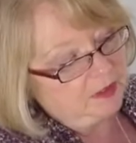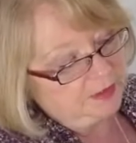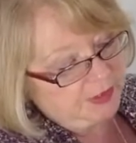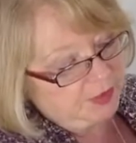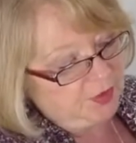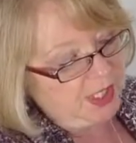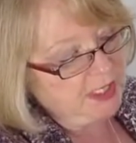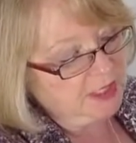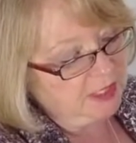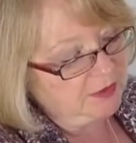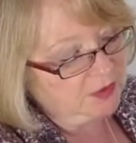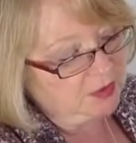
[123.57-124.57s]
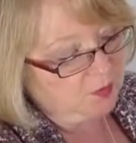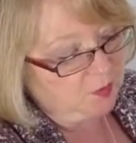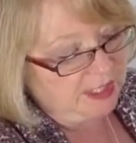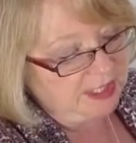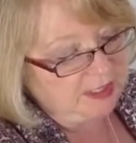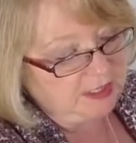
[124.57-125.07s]
straight down to the
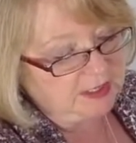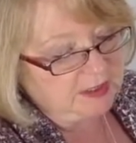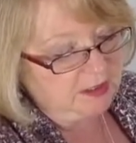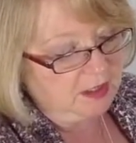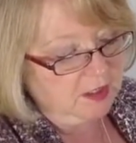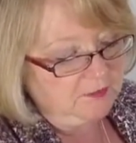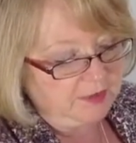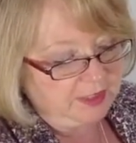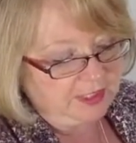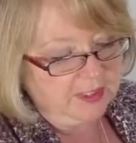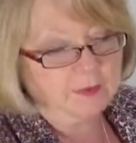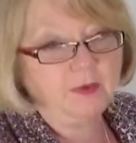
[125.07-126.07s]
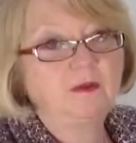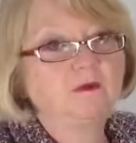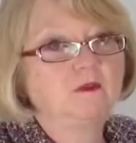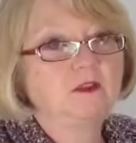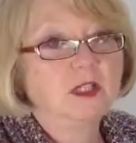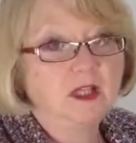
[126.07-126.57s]
waist, over the hip,
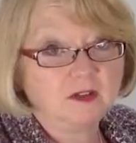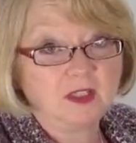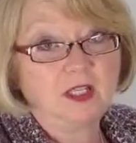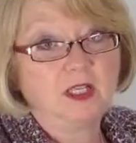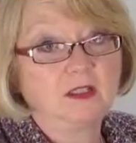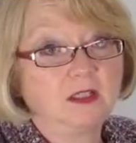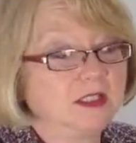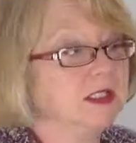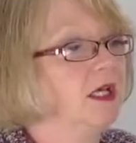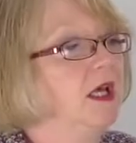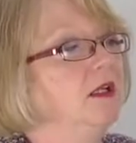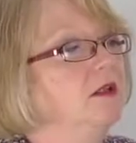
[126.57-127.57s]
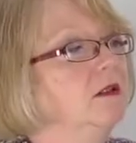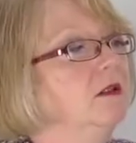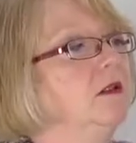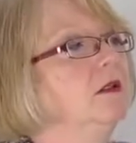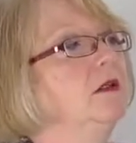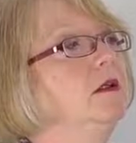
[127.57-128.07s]
down to the end of the stand.
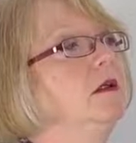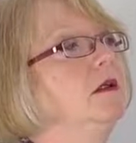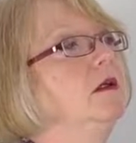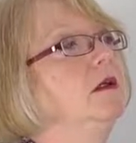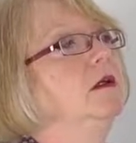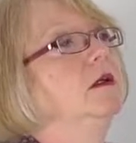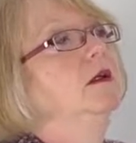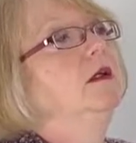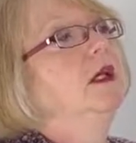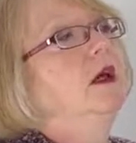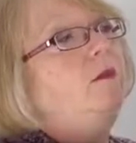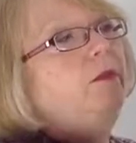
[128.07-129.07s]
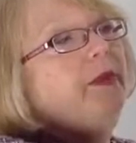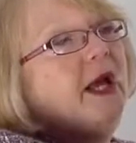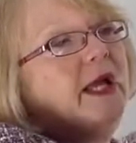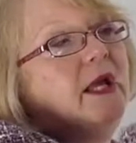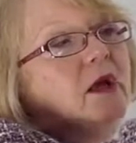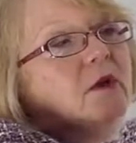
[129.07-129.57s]
Come
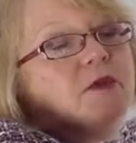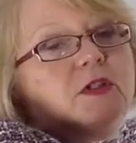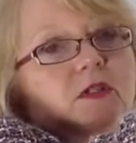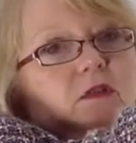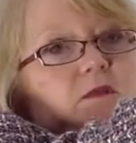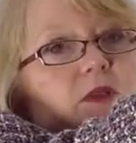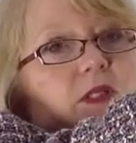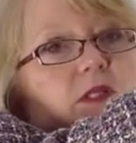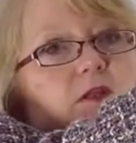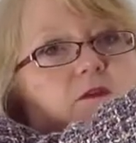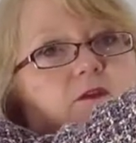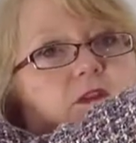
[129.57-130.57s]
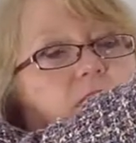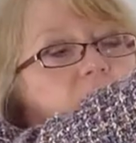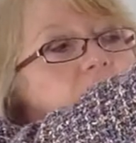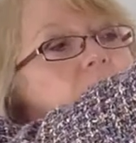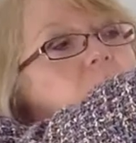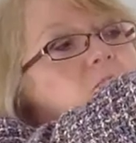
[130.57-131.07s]
back up to the middle of
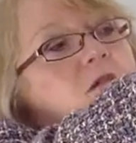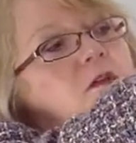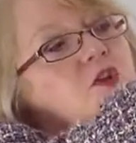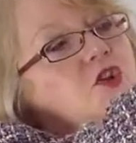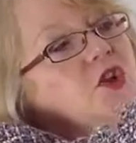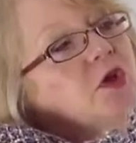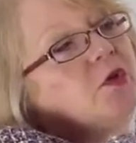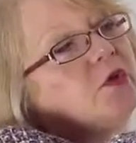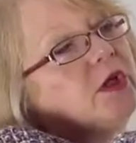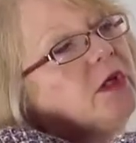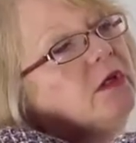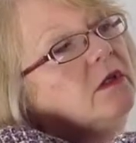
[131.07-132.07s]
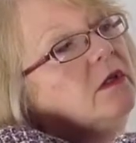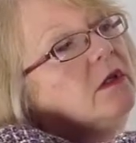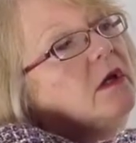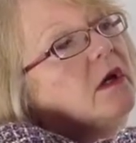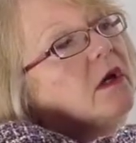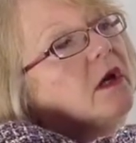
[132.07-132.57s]
the shoulder,
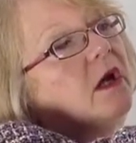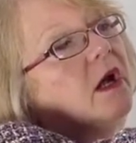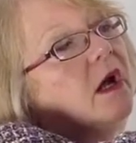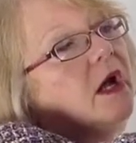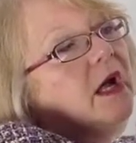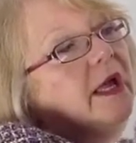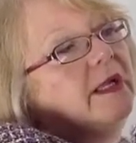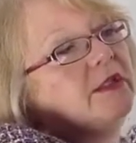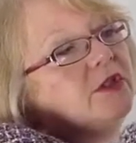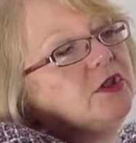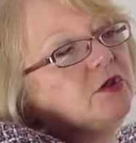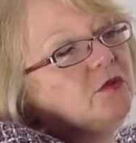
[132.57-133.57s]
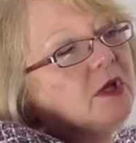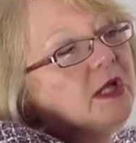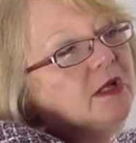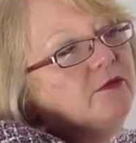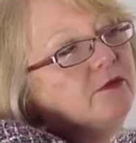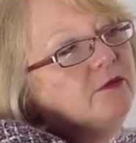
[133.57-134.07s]
and you will
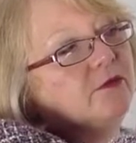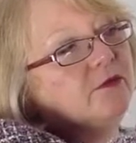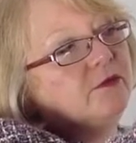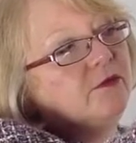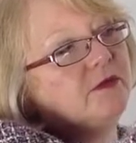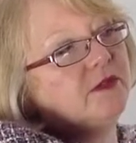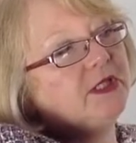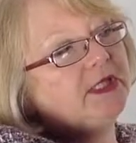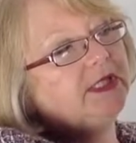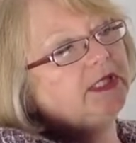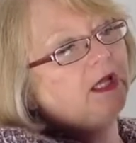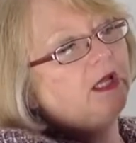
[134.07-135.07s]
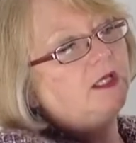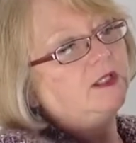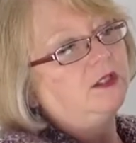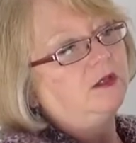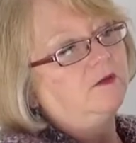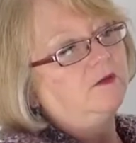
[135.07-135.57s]
have this side
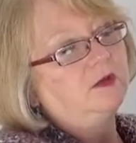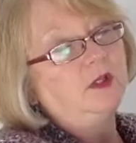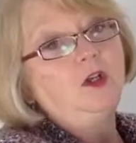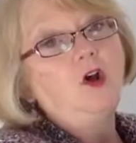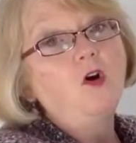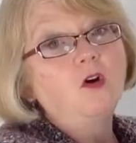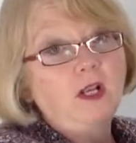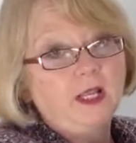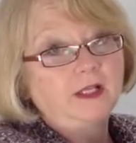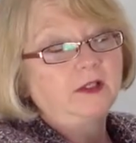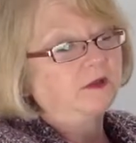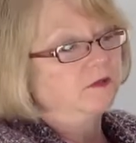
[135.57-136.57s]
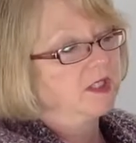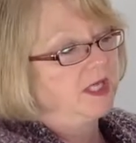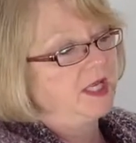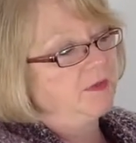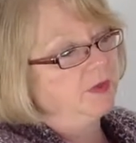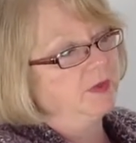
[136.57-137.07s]
of the long length of
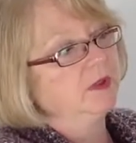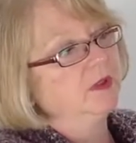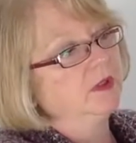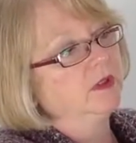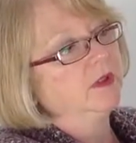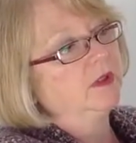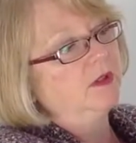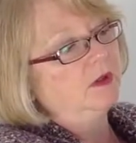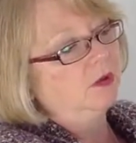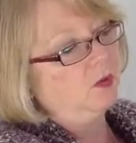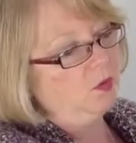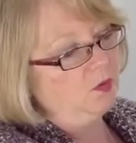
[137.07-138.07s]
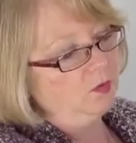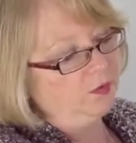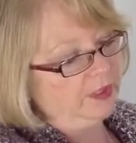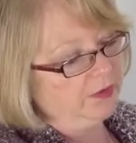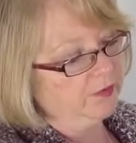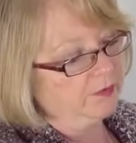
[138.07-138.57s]
tape all the
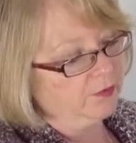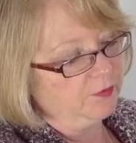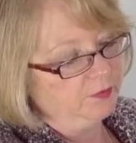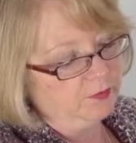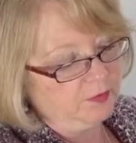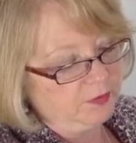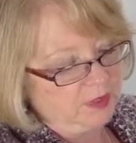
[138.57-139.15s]
way through,